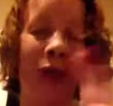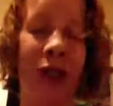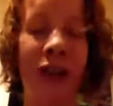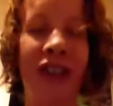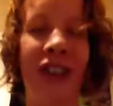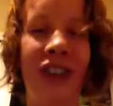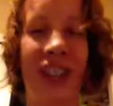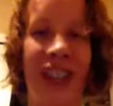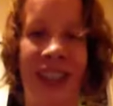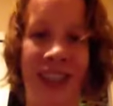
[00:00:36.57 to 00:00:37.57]

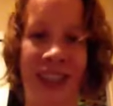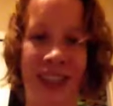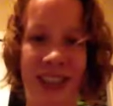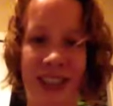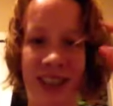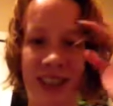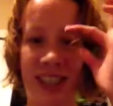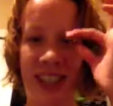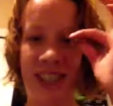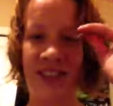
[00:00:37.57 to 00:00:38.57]
12:30
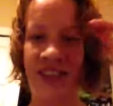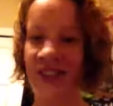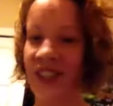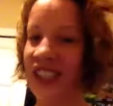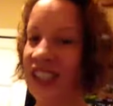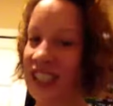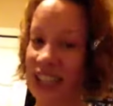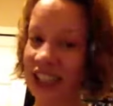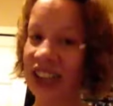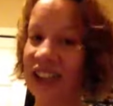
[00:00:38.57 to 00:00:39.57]
this afternoon. What is this
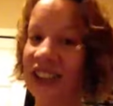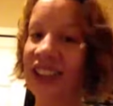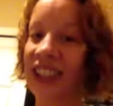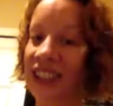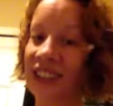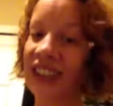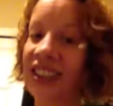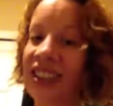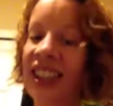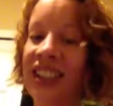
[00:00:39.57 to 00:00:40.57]
hair doing? This hair's
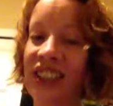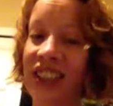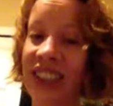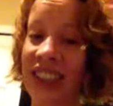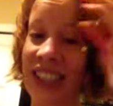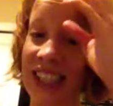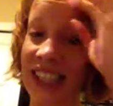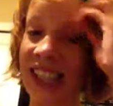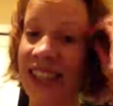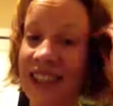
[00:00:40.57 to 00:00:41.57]
not usually like
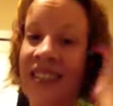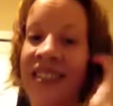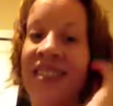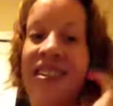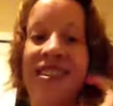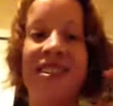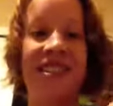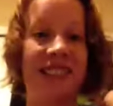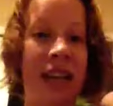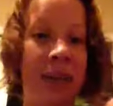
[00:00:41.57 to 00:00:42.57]
this.
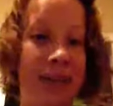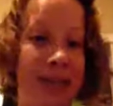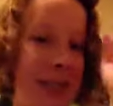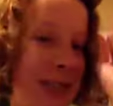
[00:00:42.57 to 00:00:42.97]
Stop it.